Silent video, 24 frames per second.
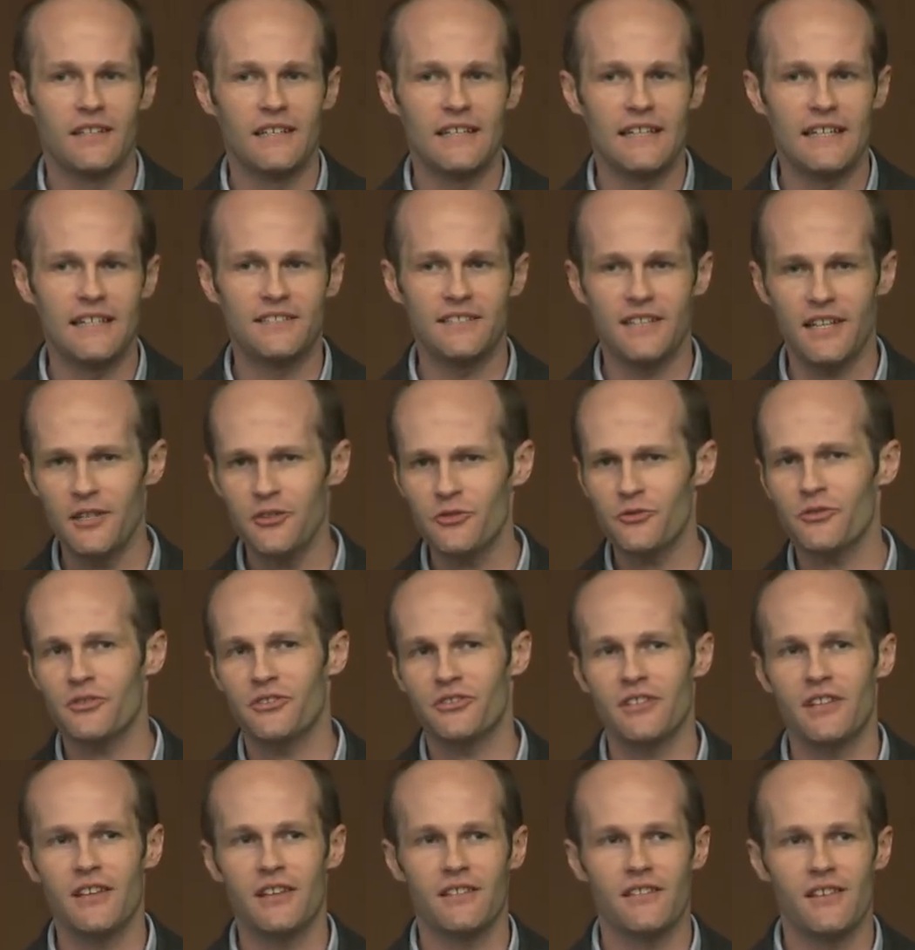it's
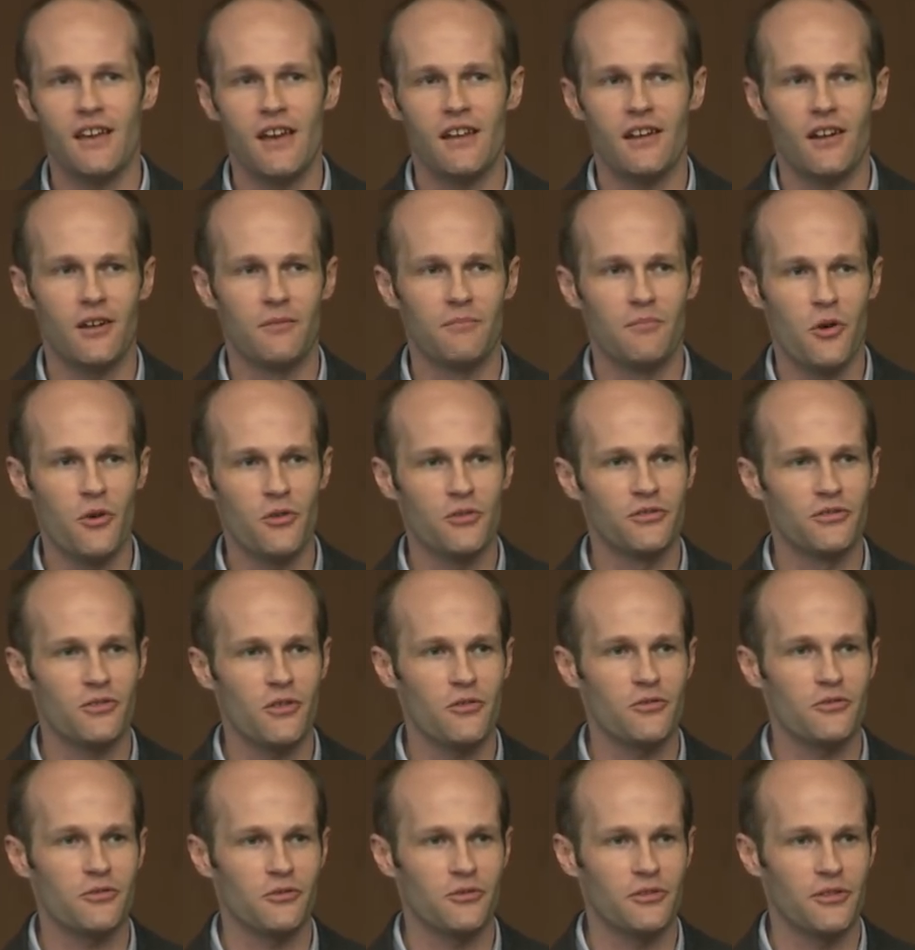interesting that on most
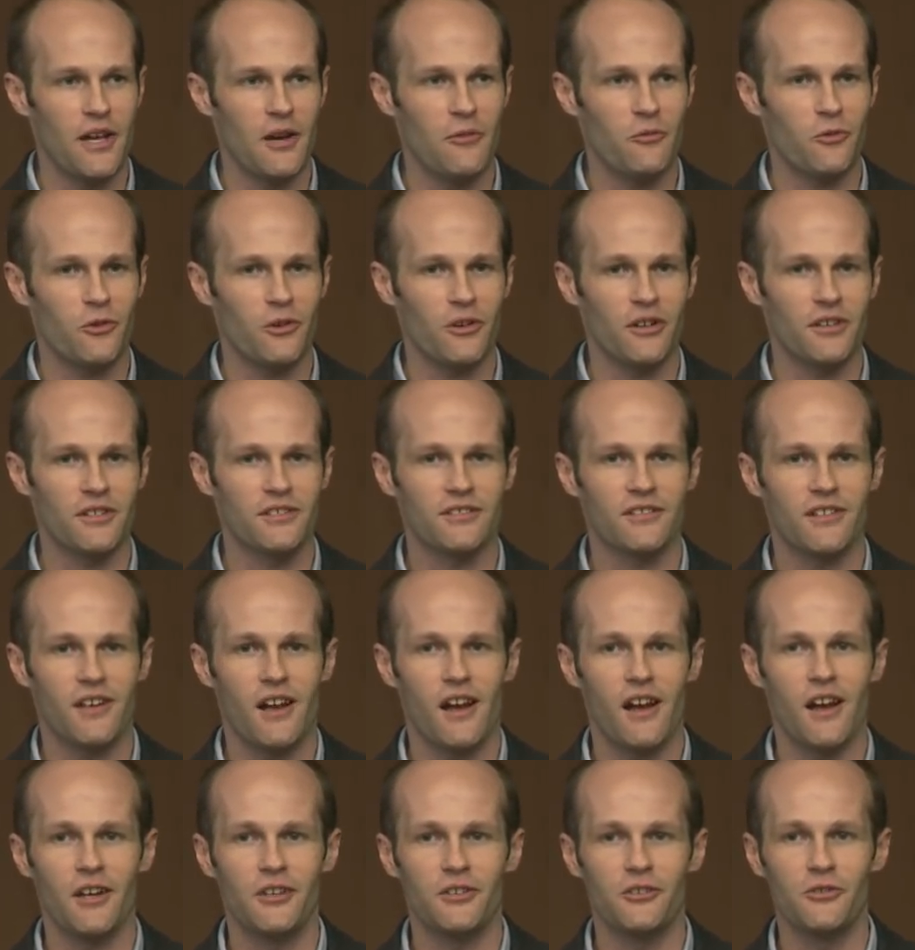social networks,
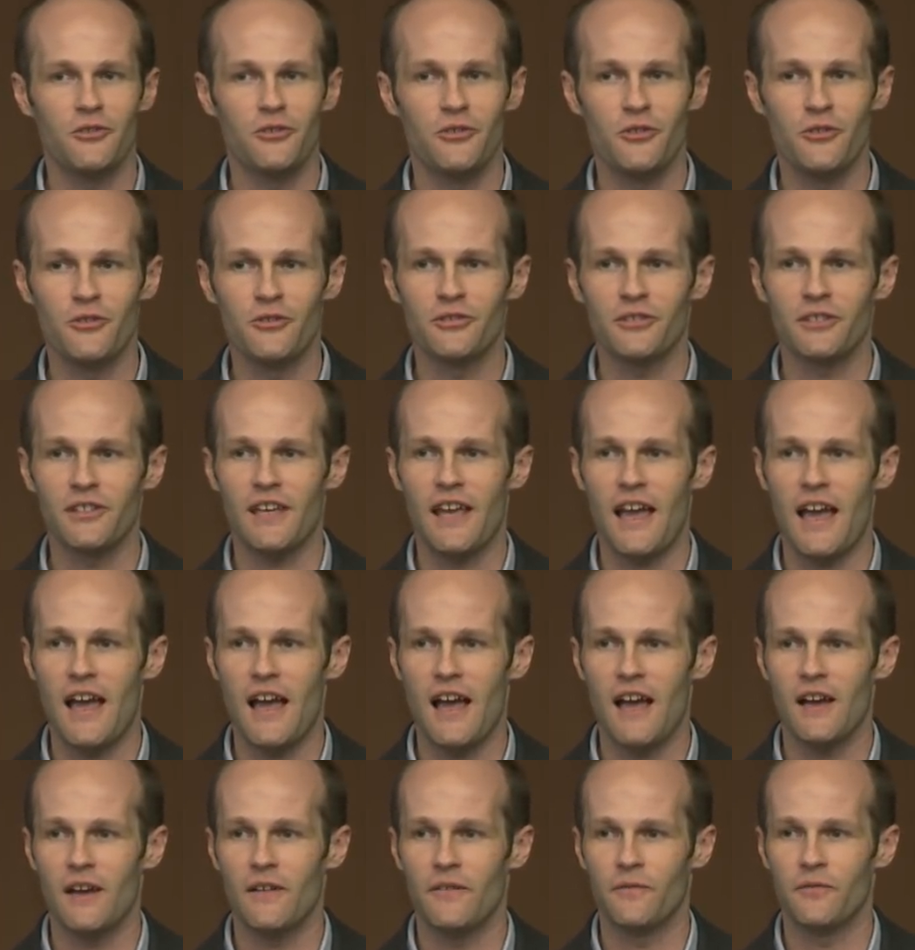uh, you usually
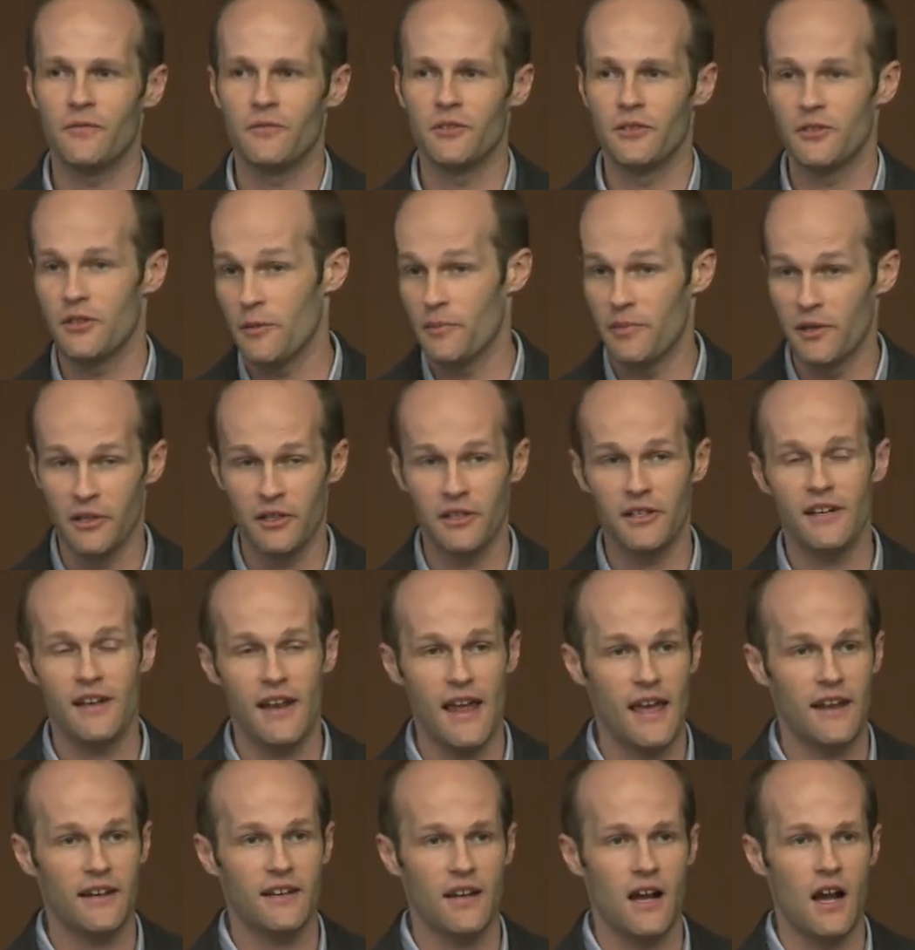have the ability to
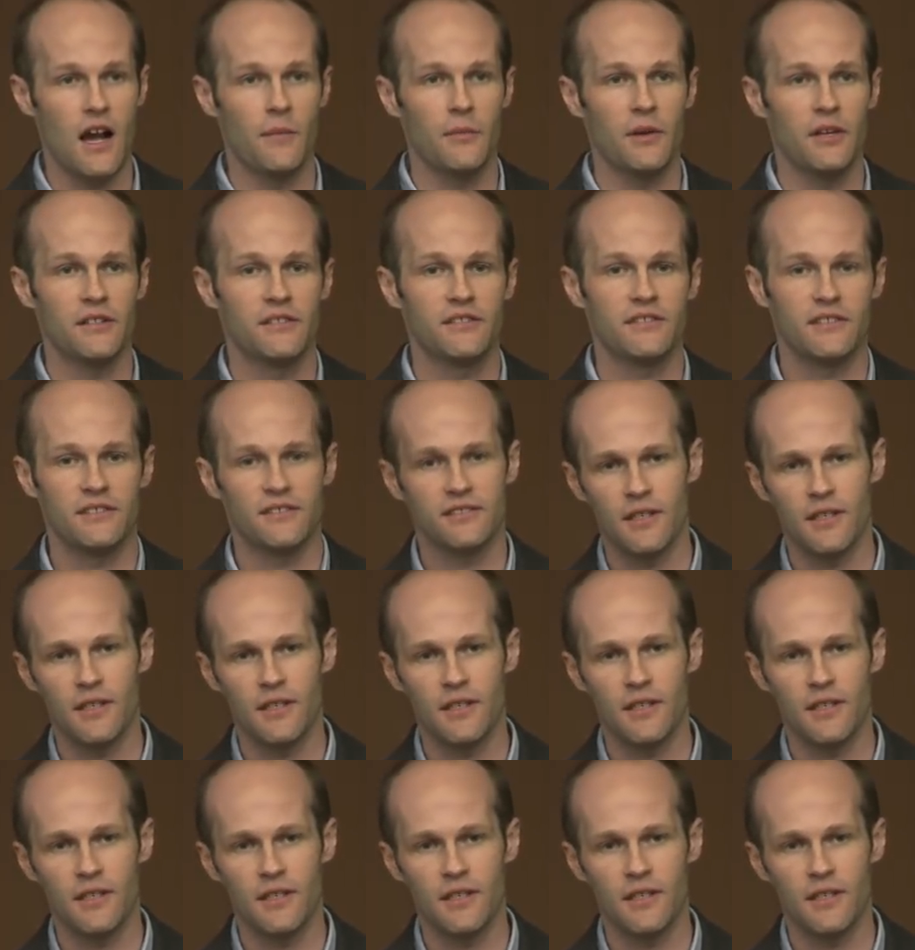add comments.